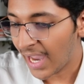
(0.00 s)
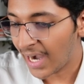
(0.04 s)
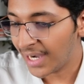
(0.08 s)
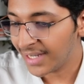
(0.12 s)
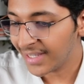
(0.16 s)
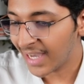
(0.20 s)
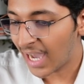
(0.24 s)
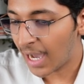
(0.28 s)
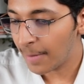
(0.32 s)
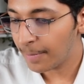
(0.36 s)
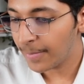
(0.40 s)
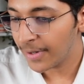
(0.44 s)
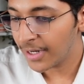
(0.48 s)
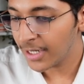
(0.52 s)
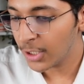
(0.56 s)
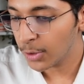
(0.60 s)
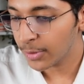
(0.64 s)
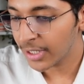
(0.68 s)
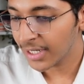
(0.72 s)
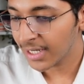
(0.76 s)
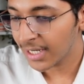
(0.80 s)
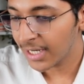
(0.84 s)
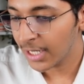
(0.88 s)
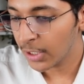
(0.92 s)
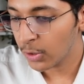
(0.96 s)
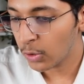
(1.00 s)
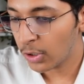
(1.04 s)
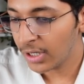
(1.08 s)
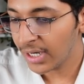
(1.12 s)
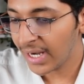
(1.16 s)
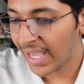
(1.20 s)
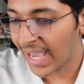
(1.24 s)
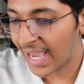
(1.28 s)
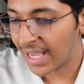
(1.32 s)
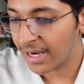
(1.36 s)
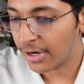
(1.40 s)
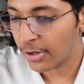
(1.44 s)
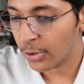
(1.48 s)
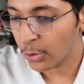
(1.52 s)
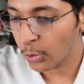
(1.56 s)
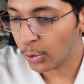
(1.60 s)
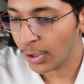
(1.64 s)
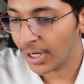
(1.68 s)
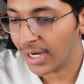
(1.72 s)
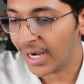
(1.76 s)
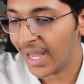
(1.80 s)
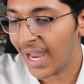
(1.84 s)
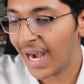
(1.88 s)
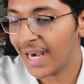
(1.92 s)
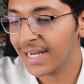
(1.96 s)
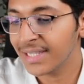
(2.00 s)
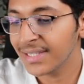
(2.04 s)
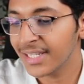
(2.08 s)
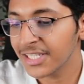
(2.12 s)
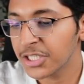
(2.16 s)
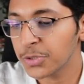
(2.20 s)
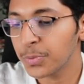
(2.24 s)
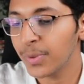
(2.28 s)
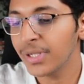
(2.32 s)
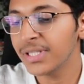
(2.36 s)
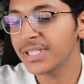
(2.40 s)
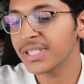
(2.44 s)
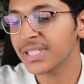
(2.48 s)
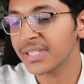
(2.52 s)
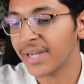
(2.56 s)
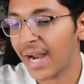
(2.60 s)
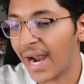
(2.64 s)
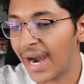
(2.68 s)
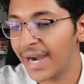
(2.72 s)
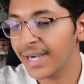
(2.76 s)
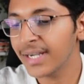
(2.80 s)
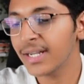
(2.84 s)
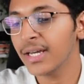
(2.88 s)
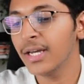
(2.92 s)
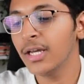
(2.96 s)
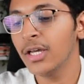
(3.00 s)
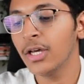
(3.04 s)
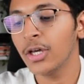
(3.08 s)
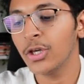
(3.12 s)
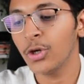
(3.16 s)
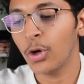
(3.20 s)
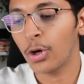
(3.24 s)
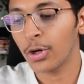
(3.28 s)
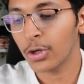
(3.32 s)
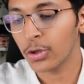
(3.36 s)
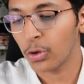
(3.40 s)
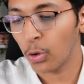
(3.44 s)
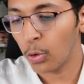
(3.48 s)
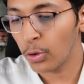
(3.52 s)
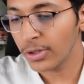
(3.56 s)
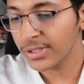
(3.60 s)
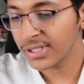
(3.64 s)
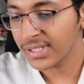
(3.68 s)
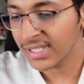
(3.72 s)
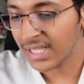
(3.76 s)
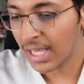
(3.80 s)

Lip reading: And yahan par you can click on enroll and this will start your course.